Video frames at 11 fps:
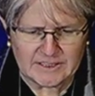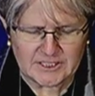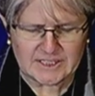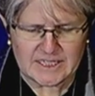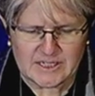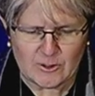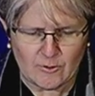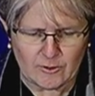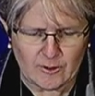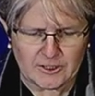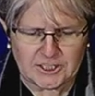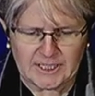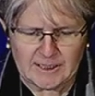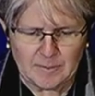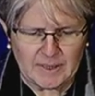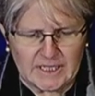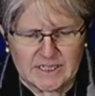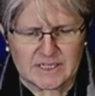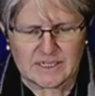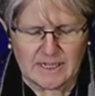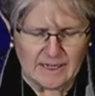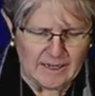just as an overarching
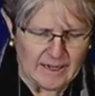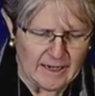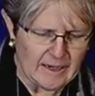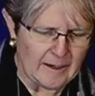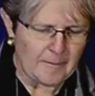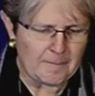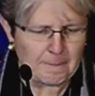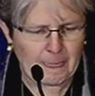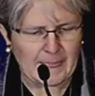piece, um,